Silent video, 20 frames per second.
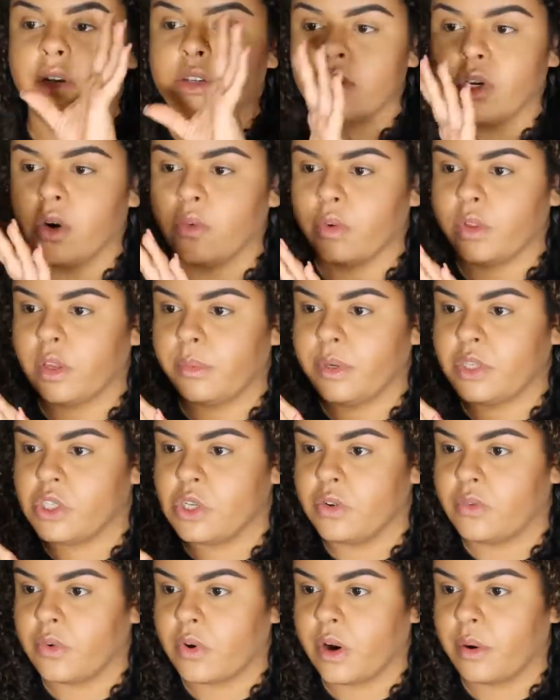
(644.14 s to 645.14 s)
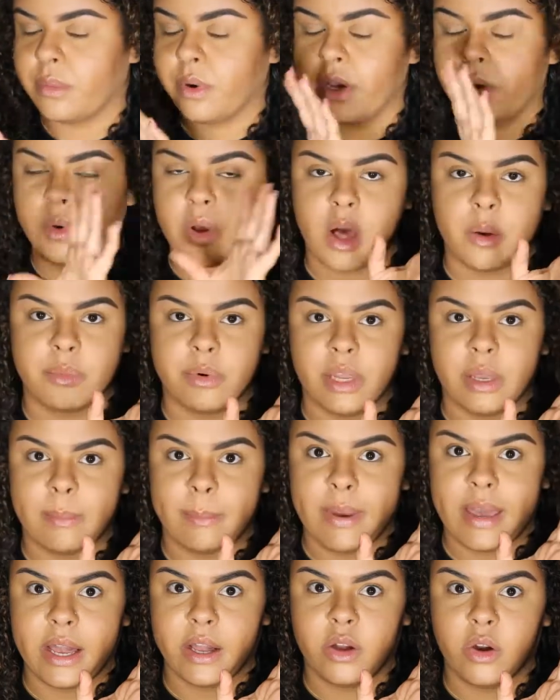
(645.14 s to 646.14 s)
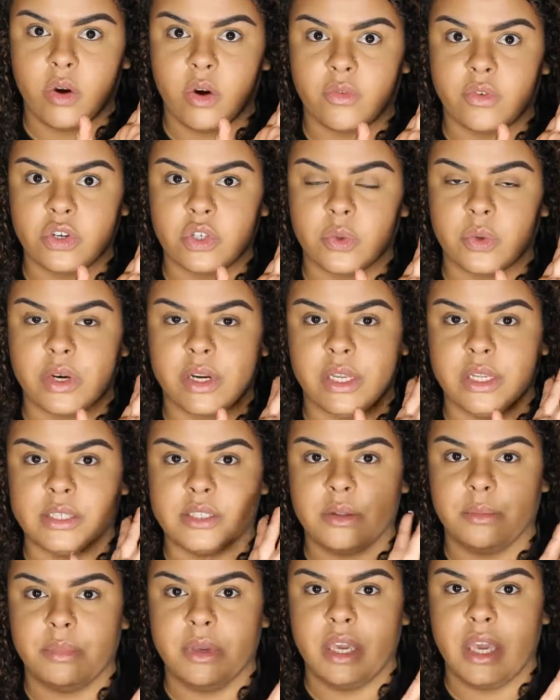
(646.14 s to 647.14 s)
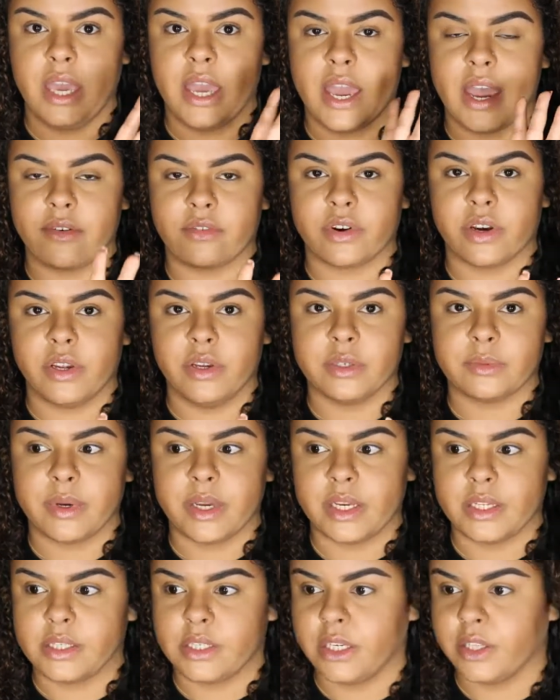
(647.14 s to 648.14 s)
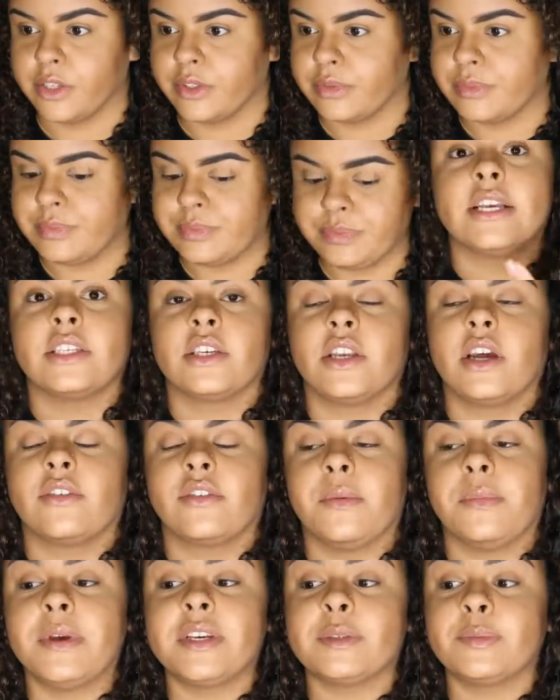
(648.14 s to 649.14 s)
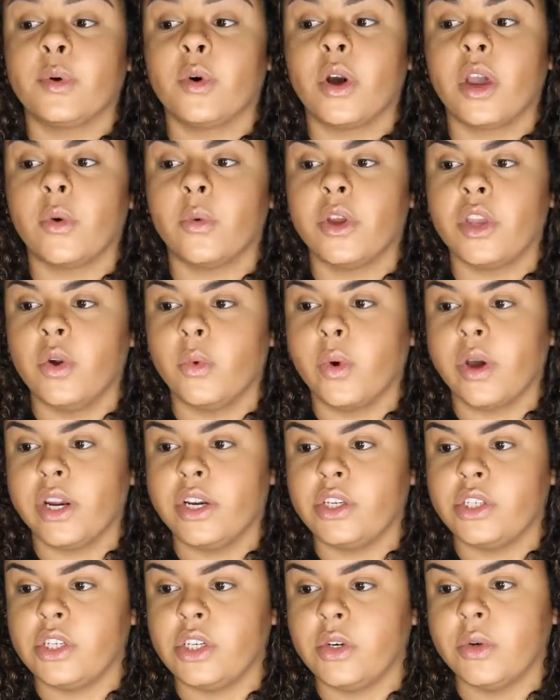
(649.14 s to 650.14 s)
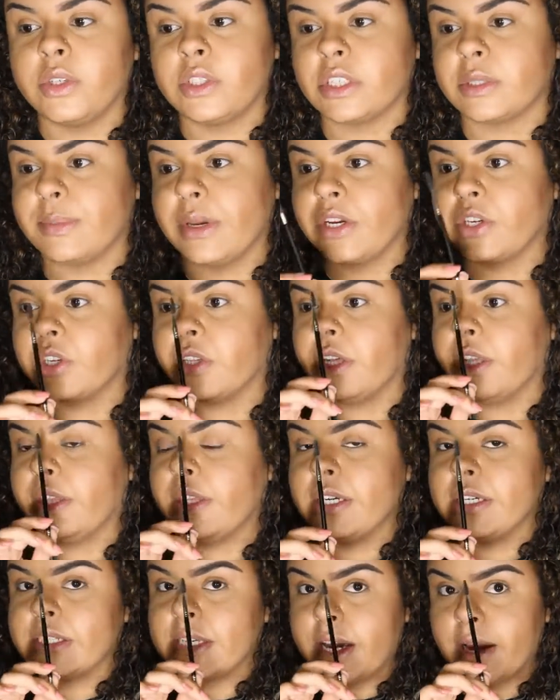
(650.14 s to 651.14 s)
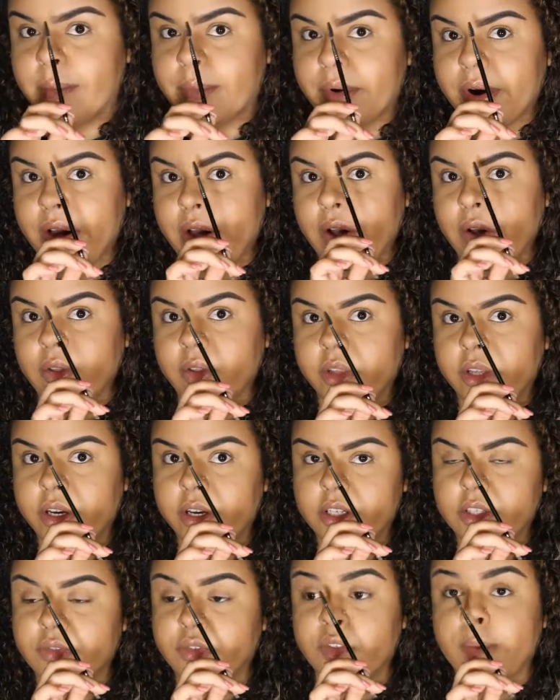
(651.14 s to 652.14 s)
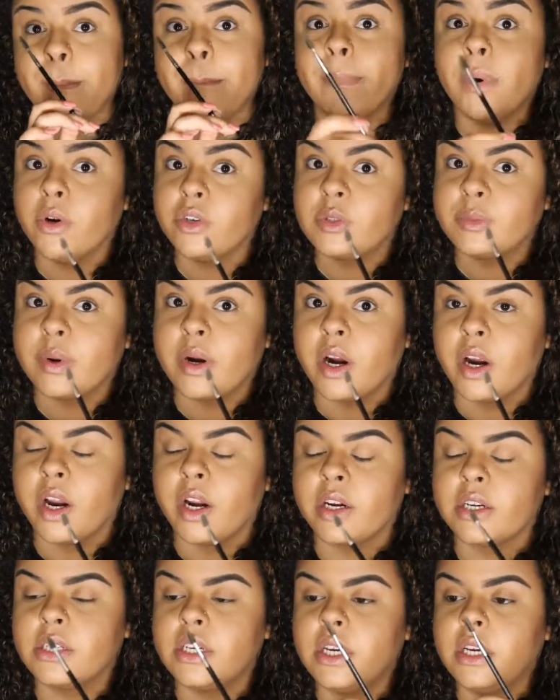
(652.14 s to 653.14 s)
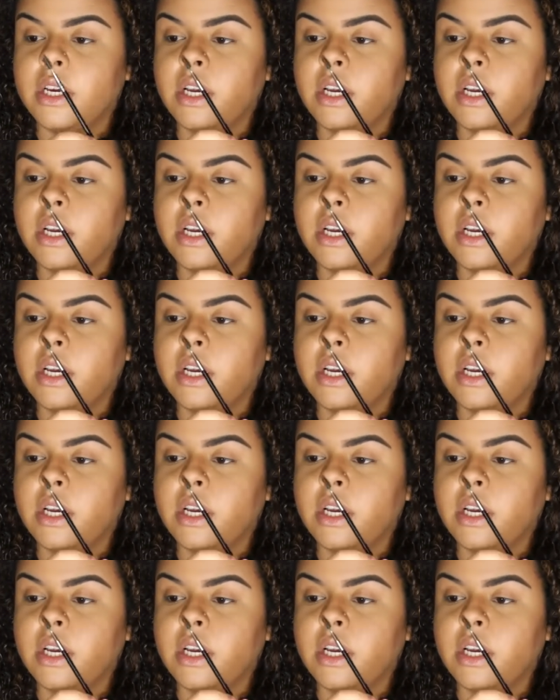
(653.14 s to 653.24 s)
It goes over a little bit too far, but I'll bring it back over to where it needs to be after I use my concealer. So now from this point, what you want to do is just make sure that this eyebrow looks, for the most part,